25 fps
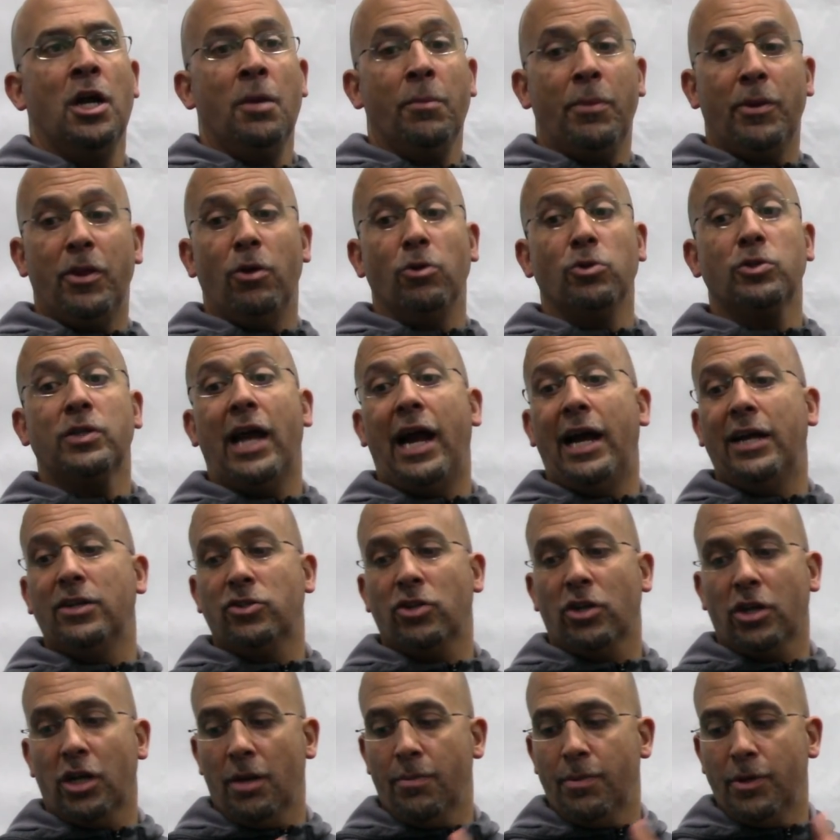But those guys
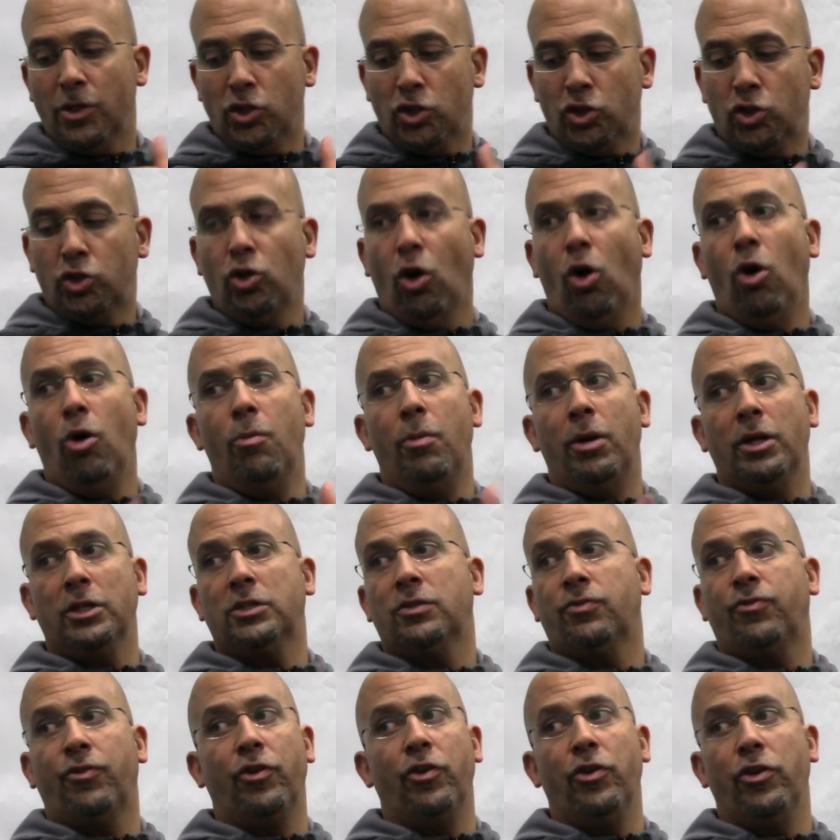are going to be so
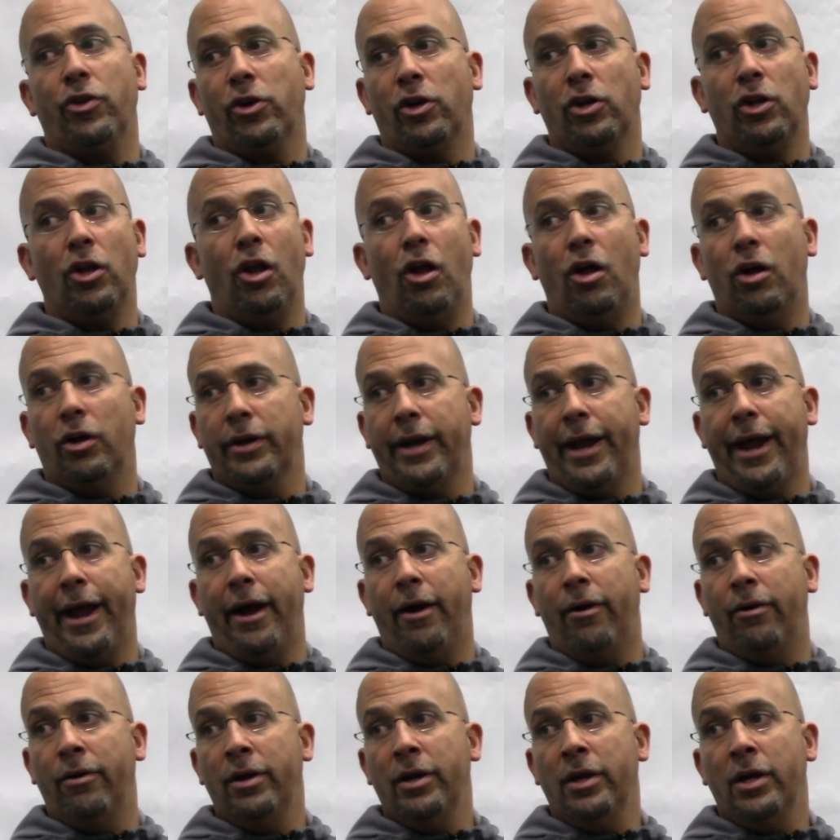much further along
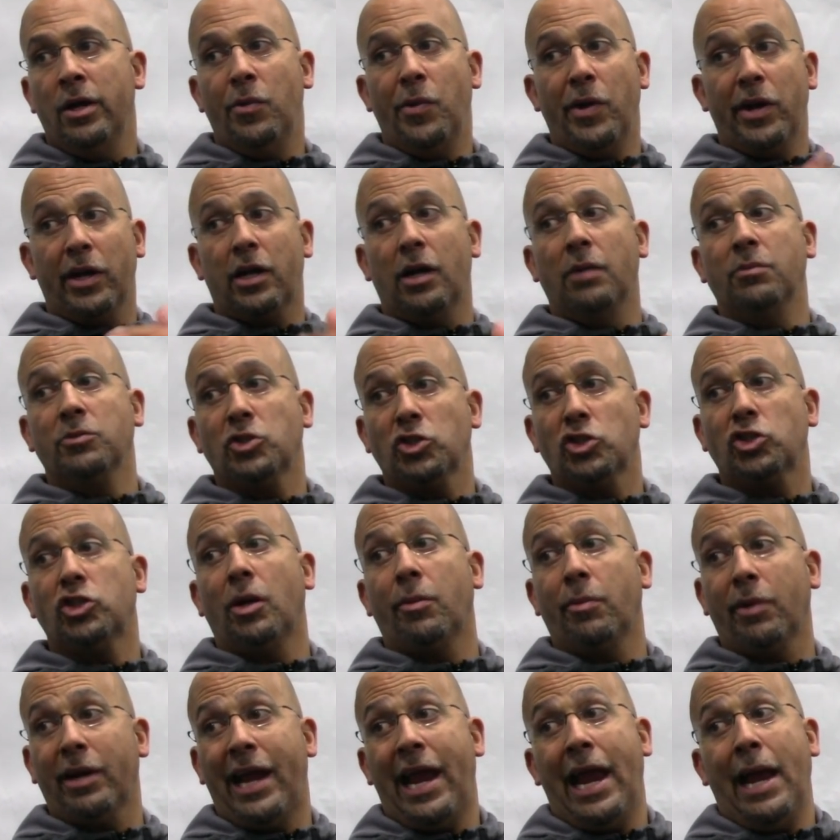now when it comes to
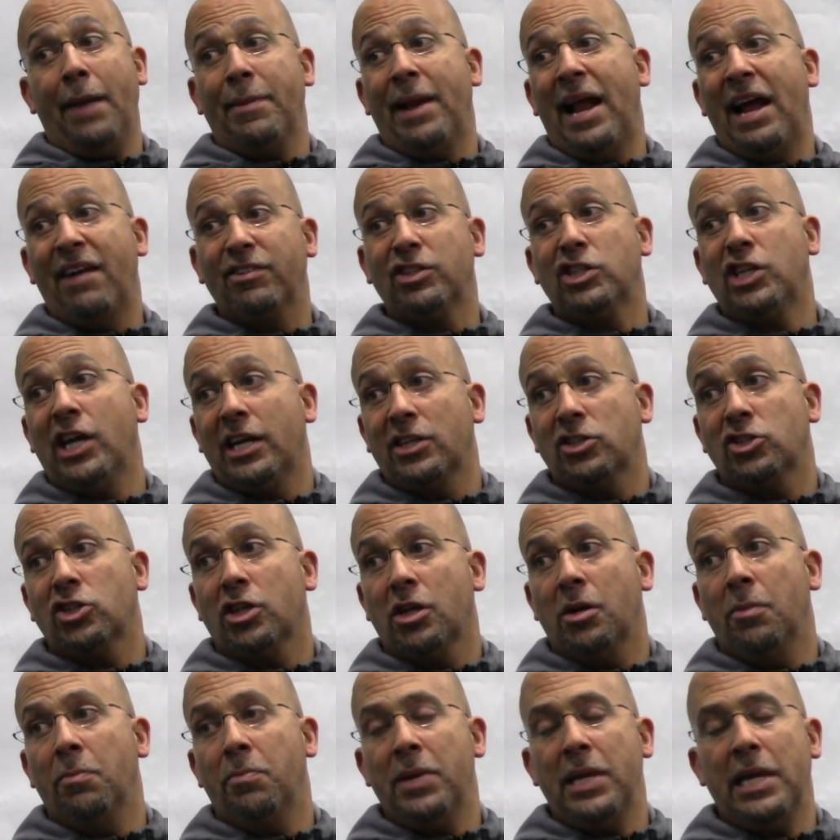summer camp and have a chance to
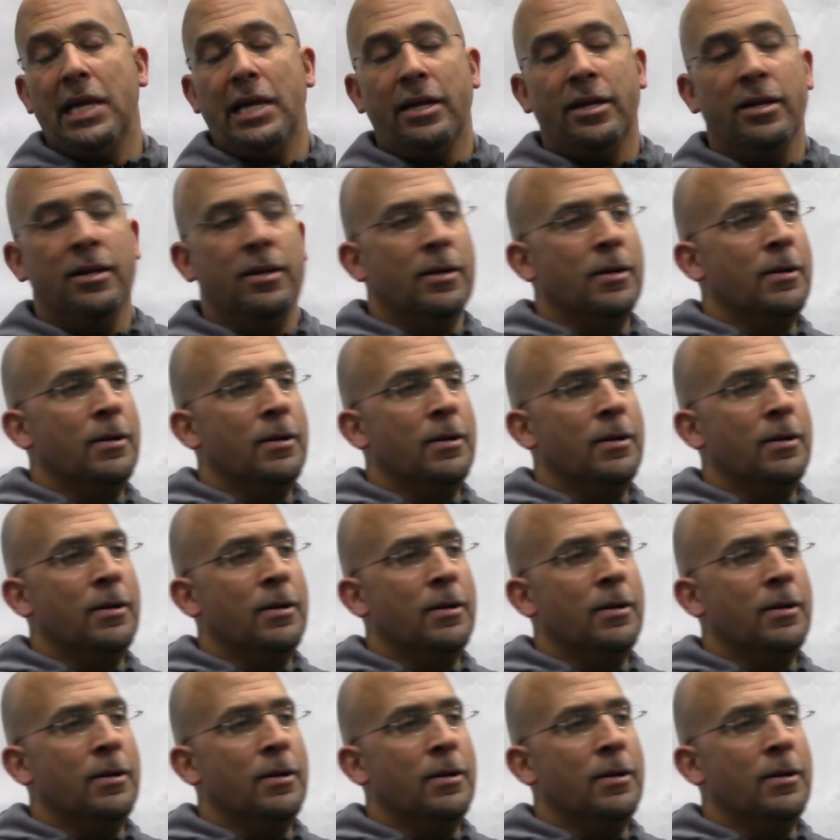compete.